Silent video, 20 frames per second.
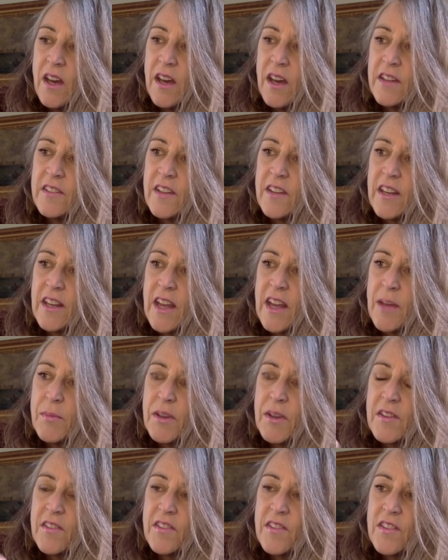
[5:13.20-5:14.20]
a
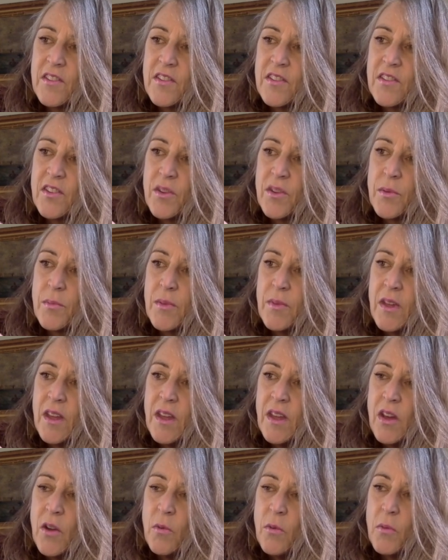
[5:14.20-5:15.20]
dynamic system
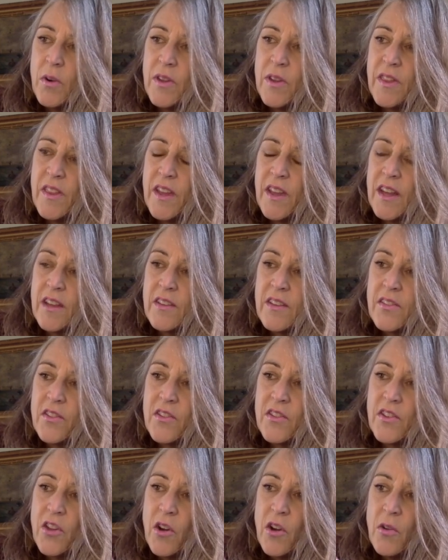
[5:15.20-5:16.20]
where
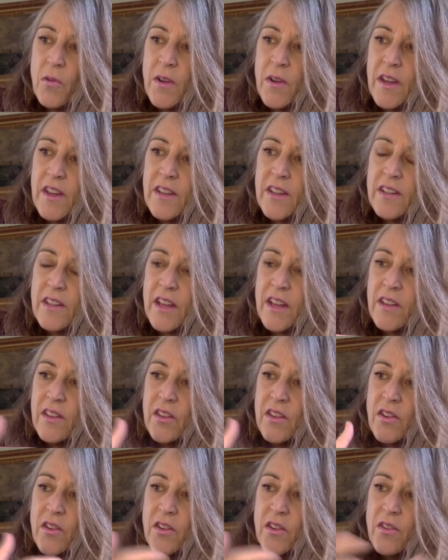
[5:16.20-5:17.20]
things go in and
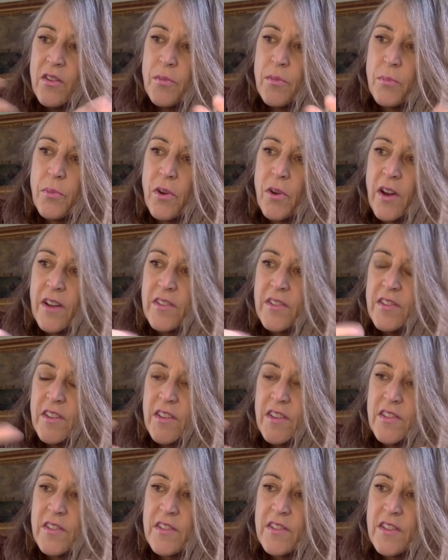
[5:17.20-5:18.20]
that are
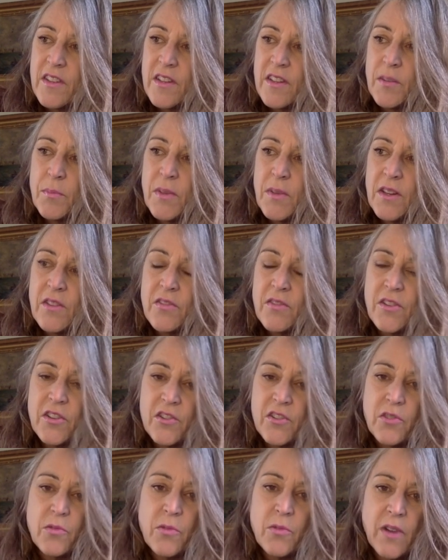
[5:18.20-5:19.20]
processed in a
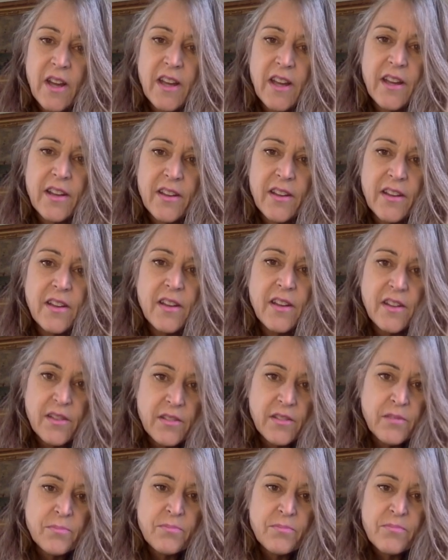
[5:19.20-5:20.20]
beneficial way?
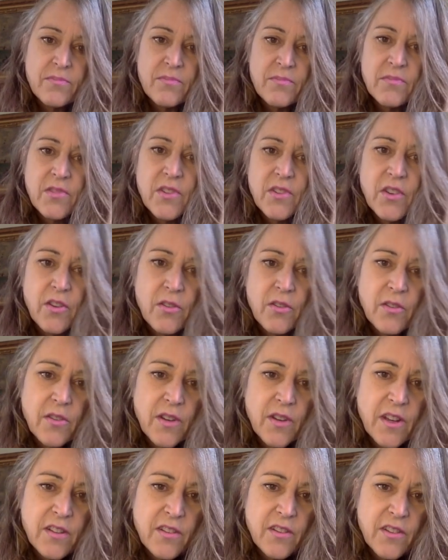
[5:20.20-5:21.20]
So
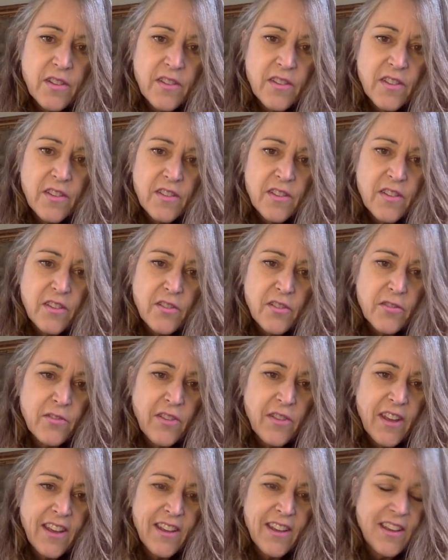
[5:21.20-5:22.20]
I know that sounds a little
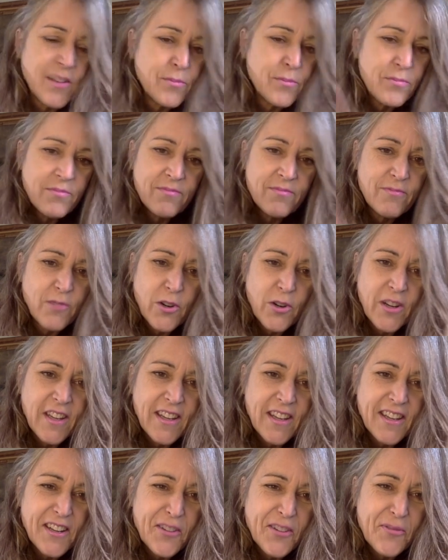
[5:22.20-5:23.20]
vague. I'm
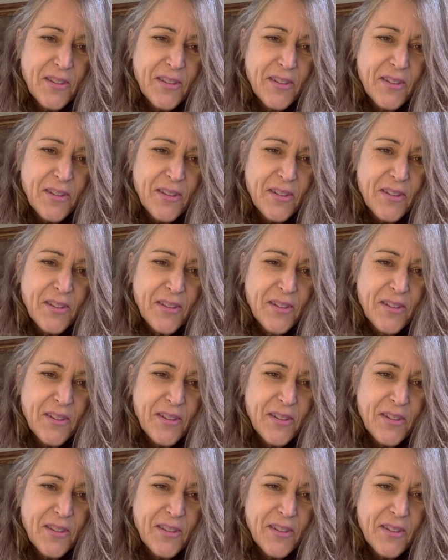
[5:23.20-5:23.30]
working it out